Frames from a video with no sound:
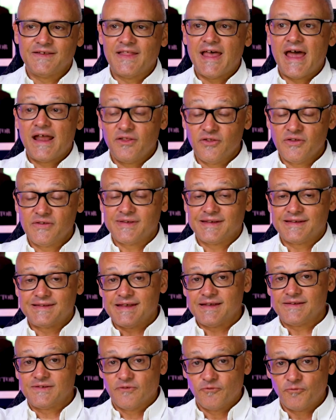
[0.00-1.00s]
of that and the
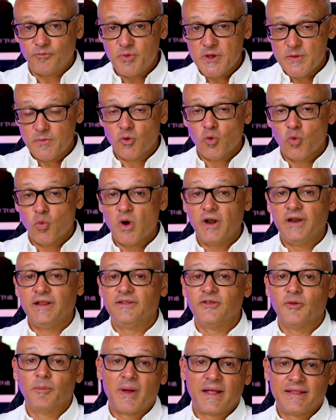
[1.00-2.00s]
success of people
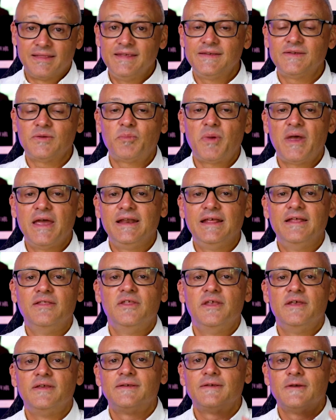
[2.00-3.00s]
wanting to participate
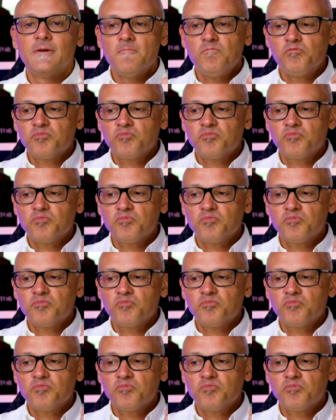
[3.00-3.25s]
in this